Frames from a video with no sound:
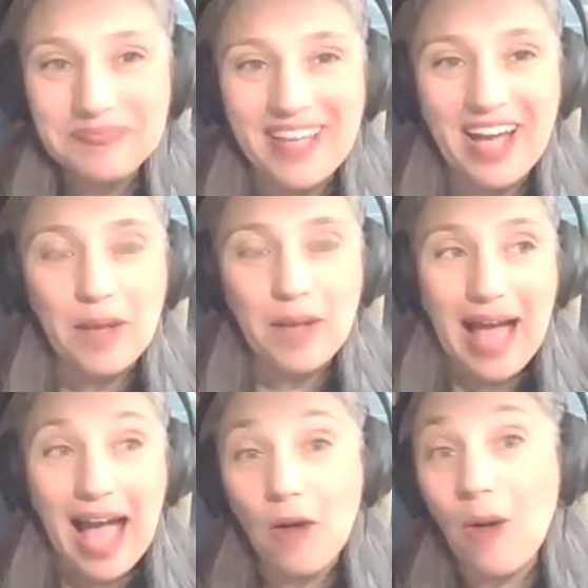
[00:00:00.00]
Uh-huh. Um,
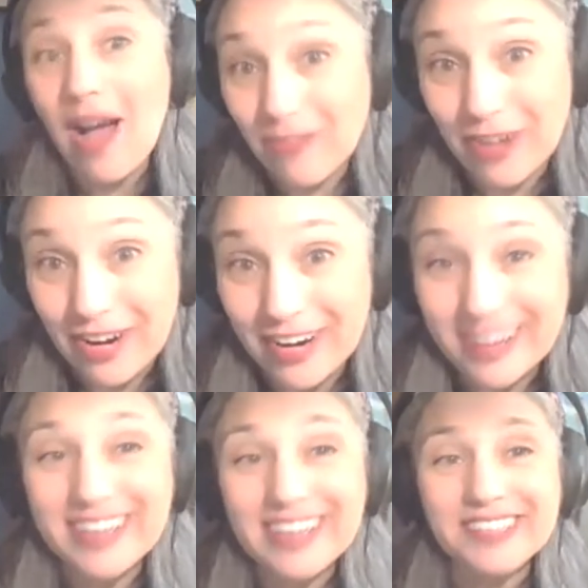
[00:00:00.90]
however,
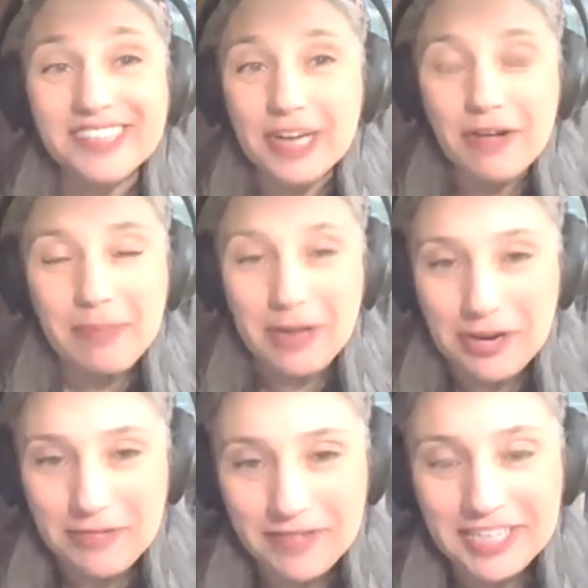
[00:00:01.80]
Tzina
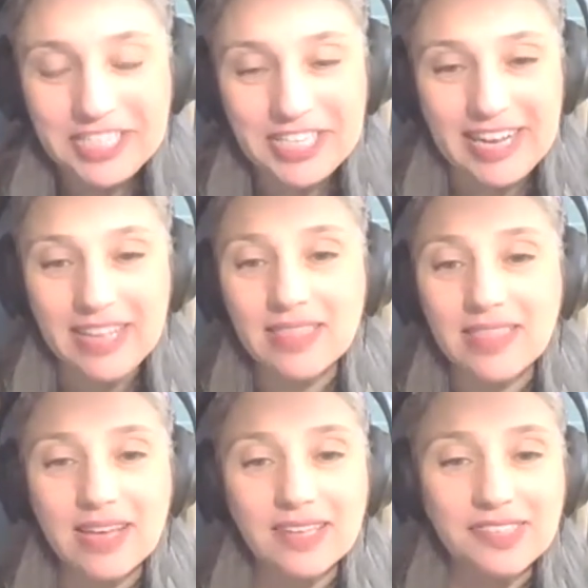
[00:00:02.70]
Rabinovich in
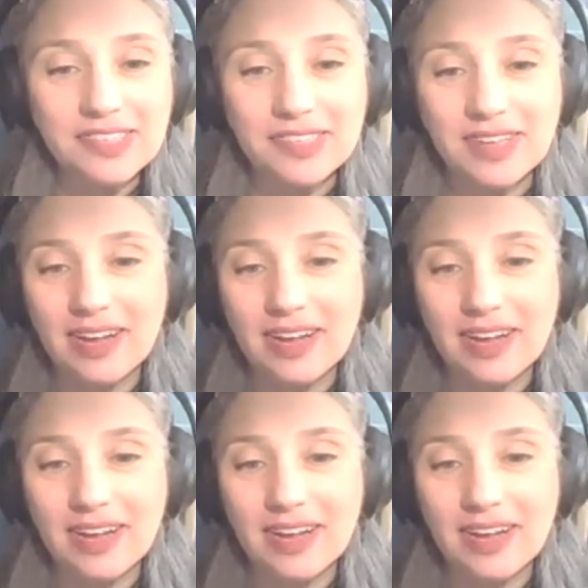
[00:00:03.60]
this